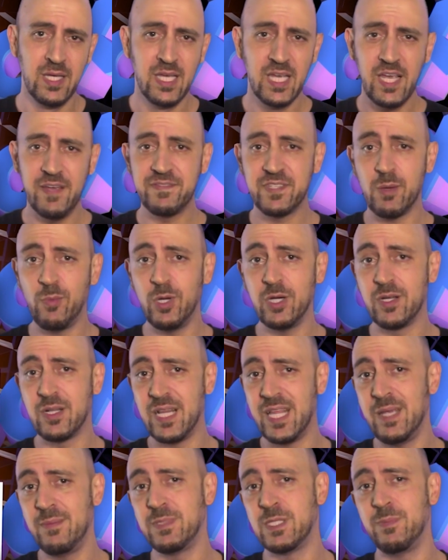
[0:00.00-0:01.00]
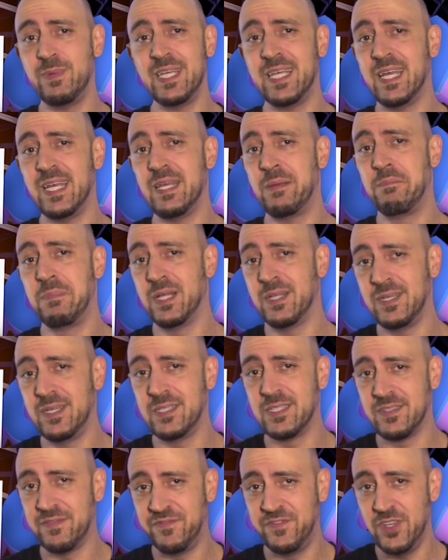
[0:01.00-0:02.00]
If someone claims to be getting
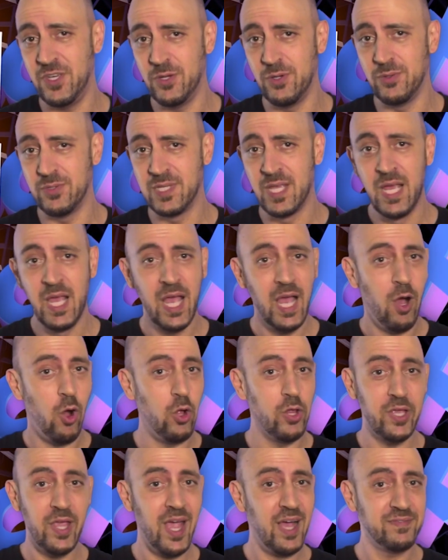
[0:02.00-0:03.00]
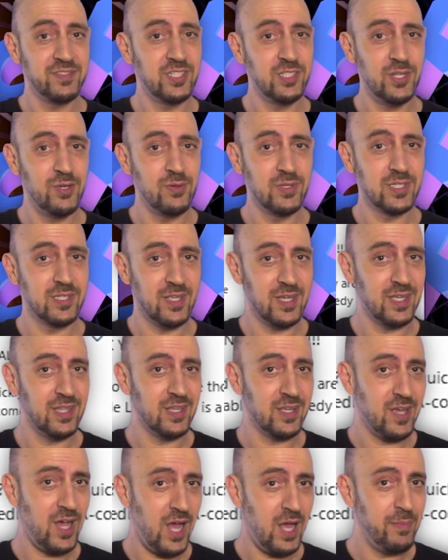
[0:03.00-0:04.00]
millions of views, all you have to do is look at
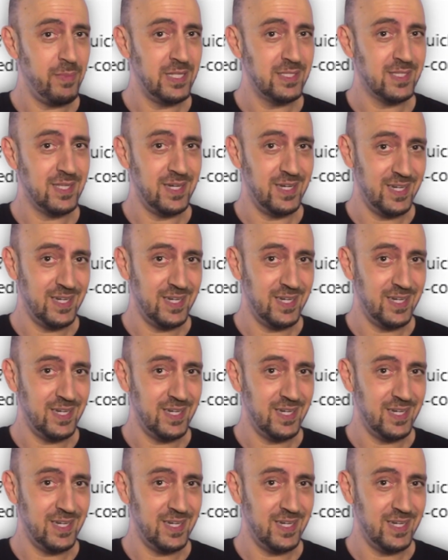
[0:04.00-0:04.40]
the comments and